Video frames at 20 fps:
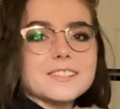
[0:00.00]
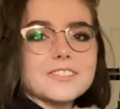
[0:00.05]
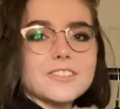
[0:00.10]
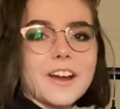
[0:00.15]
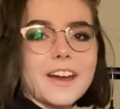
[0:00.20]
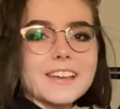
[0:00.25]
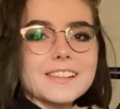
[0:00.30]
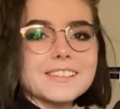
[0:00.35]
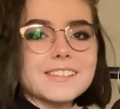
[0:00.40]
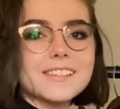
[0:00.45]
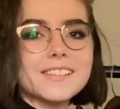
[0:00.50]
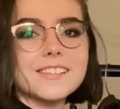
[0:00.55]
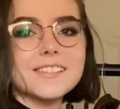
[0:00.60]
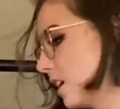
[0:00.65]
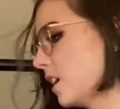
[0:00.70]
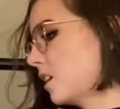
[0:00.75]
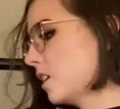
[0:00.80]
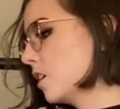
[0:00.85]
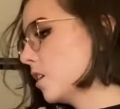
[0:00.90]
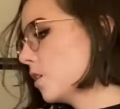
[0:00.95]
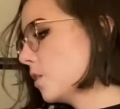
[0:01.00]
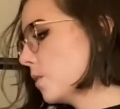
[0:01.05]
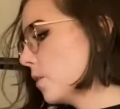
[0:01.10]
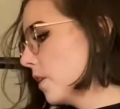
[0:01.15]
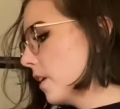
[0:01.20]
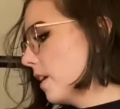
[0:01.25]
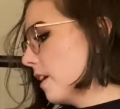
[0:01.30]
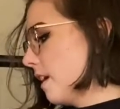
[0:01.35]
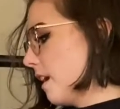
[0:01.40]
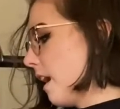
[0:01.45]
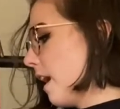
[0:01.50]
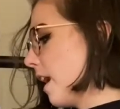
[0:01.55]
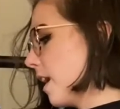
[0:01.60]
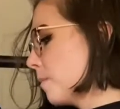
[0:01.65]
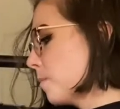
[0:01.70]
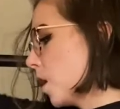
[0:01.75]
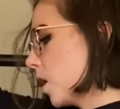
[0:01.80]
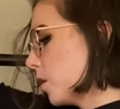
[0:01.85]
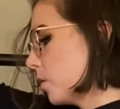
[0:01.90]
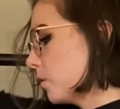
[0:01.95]
dress.
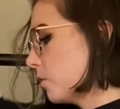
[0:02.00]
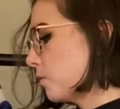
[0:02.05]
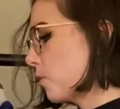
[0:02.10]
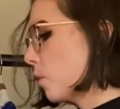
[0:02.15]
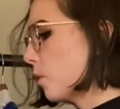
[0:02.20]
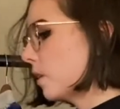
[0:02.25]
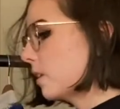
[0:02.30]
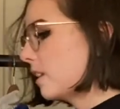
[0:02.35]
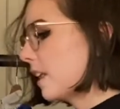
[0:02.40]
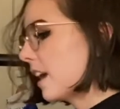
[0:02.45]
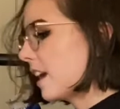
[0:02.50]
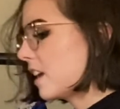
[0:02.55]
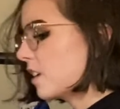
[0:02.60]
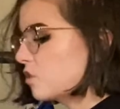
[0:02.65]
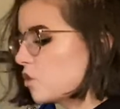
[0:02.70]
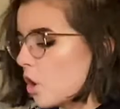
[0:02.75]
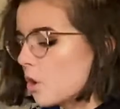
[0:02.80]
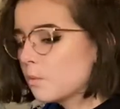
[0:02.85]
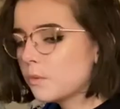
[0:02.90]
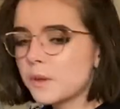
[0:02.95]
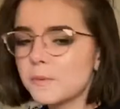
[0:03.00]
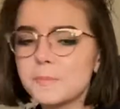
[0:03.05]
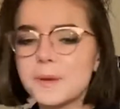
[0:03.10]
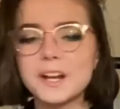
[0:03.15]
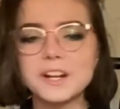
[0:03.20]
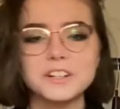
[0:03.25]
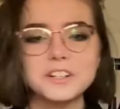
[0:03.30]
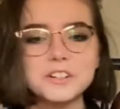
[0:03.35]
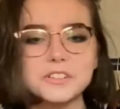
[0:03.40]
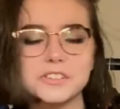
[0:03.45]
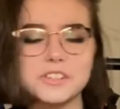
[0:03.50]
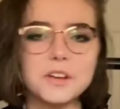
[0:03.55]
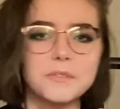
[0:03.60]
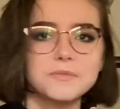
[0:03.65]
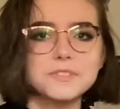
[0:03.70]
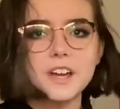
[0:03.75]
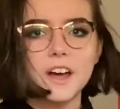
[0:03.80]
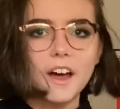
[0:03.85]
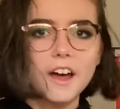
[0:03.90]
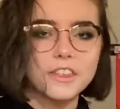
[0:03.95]
I'm all for like, don't compare
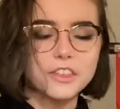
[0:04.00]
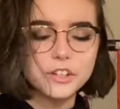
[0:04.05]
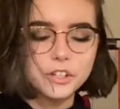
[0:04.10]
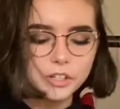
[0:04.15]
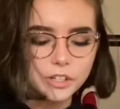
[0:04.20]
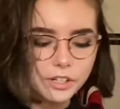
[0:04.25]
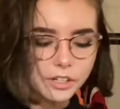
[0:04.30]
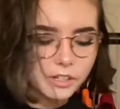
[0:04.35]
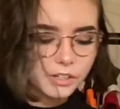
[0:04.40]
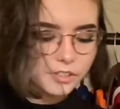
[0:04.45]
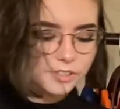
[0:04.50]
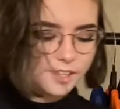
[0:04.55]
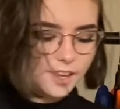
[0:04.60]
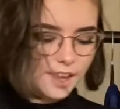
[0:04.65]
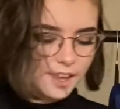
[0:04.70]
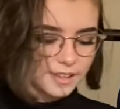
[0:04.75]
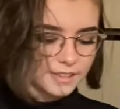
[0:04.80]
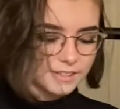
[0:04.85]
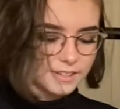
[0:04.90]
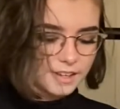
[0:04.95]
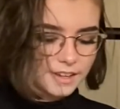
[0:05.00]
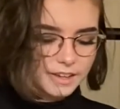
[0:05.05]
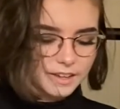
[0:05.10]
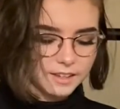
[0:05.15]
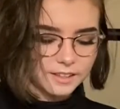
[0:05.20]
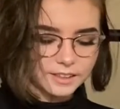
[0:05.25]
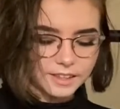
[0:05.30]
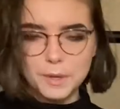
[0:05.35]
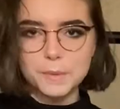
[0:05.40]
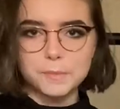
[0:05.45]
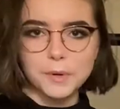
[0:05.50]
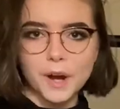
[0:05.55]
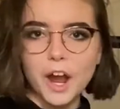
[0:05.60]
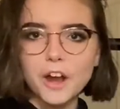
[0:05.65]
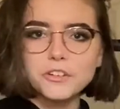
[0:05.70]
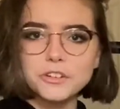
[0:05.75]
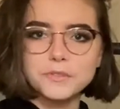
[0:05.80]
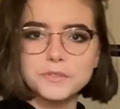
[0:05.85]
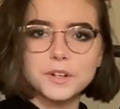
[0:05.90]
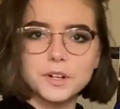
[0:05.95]
yourself to others and be
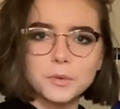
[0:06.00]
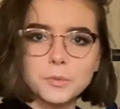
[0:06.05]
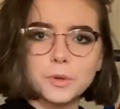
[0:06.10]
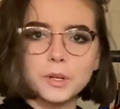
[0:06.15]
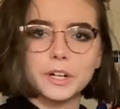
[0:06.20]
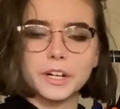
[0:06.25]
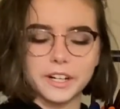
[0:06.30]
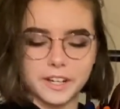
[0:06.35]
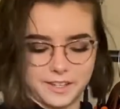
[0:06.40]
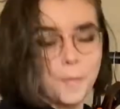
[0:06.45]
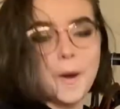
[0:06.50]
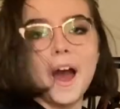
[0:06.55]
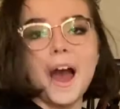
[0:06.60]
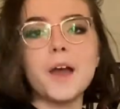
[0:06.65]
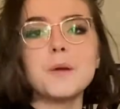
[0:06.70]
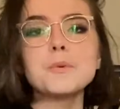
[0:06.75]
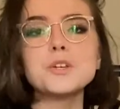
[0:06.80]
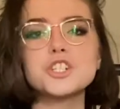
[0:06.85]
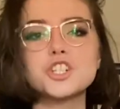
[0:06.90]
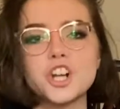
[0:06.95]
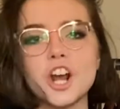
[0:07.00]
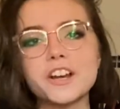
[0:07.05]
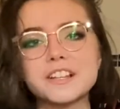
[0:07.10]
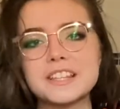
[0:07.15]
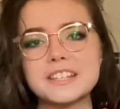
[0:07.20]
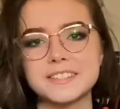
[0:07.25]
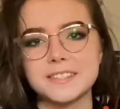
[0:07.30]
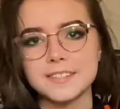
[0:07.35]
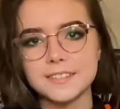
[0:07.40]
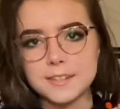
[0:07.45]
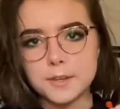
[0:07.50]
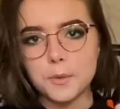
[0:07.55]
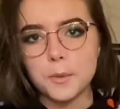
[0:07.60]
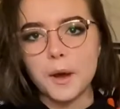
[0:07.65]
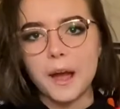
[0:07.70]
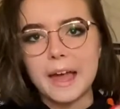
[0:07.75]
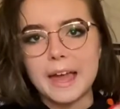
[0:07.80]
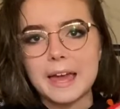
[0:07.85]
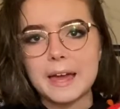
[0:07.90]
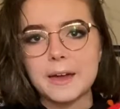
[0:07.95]
proud of your work. But I would chuck this
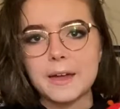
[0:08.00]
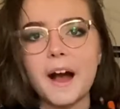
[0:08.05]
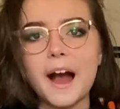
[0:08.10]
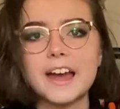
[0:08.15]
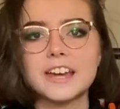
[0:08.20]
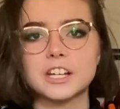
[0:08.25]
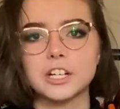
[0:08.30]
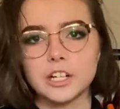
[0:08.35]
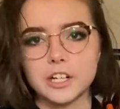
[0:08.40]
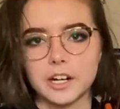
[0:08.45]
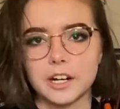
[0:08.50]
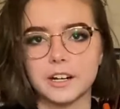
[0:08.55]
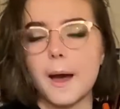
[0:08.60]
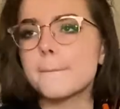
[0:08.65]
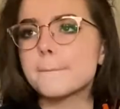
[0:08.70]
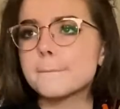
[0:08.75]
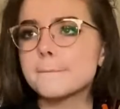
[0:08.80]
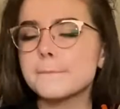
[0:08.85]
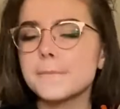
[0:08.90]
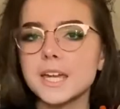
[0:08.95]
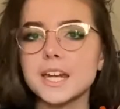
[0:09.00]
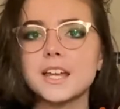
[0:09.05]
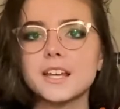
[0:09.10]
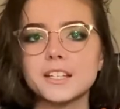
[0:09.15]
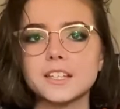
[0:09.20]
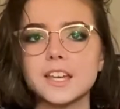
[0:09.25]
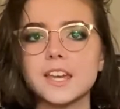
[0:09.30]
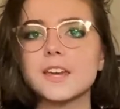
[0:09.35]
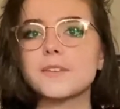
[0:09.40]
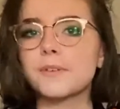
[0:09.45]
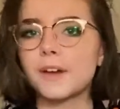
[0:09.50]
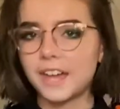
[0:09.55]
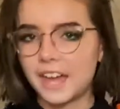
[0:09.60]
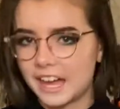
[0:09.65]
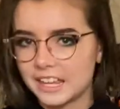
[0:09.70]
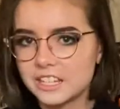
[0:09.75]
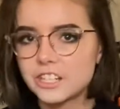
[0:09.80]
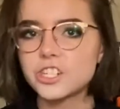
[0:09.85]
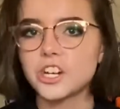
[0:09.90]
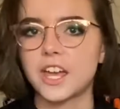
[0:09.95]
into a fire immediately if I
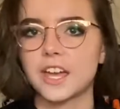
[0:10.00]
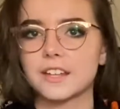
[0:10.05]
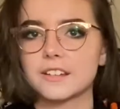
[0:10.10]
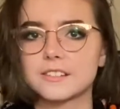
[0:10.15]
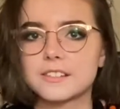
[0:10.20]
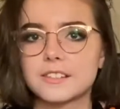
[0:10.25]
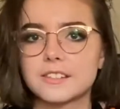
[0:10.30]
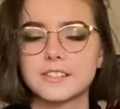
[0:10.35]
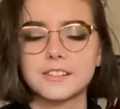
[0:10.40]
had the chance.